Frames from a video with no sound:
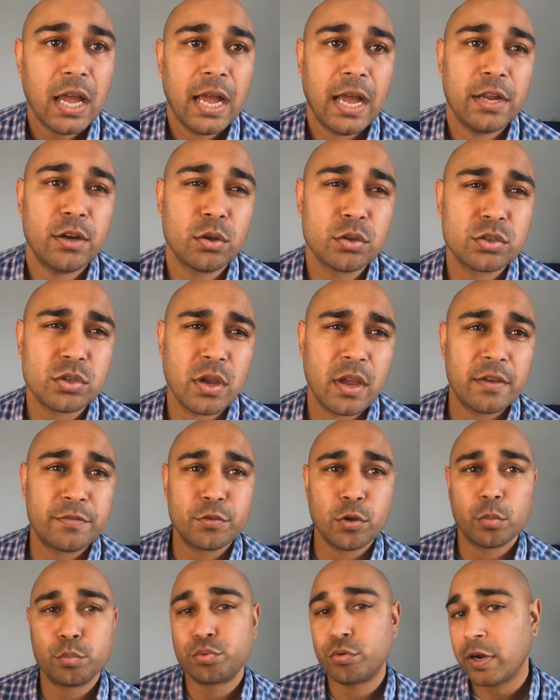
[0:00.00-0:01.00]
and also if
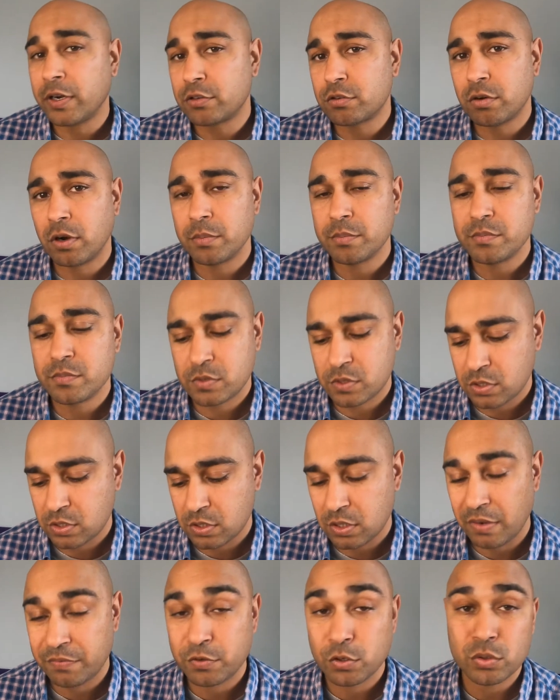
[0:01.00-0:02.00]
your breadcrumbs,
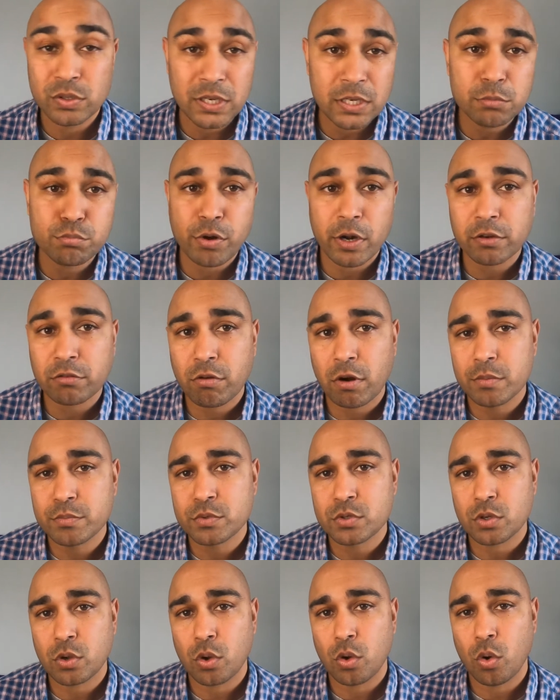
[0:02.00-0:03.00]
if you need
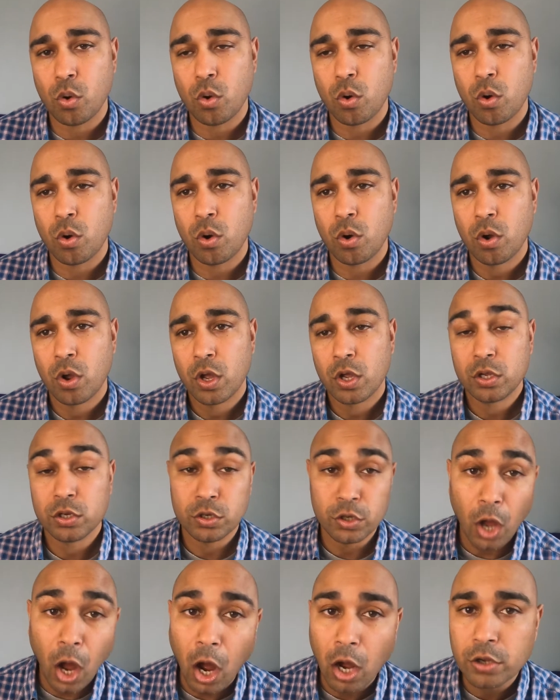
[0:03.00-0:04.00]
breadcrumbs or
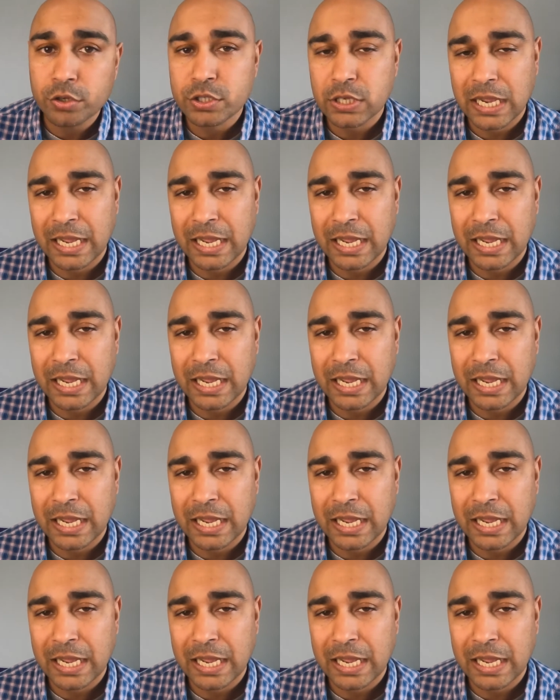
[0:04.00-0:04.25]
not,